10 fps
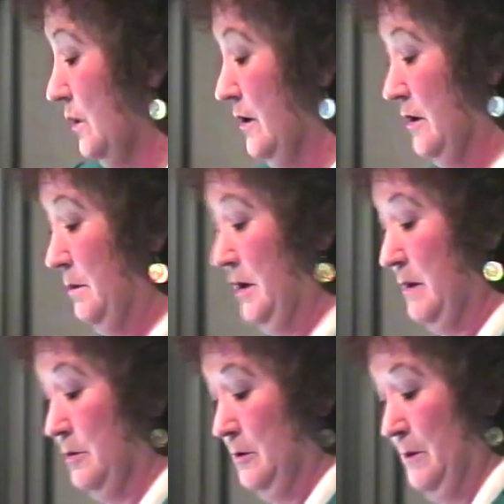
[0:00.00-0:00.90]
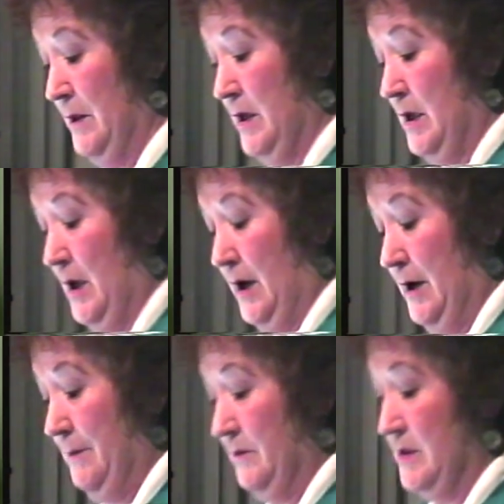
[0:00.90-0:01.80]
with other people.
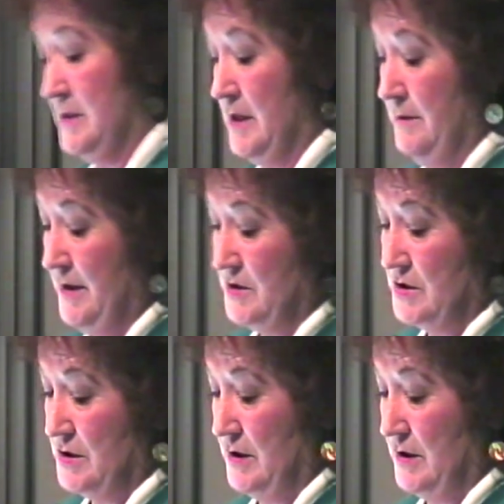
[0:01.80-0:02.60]
There's so much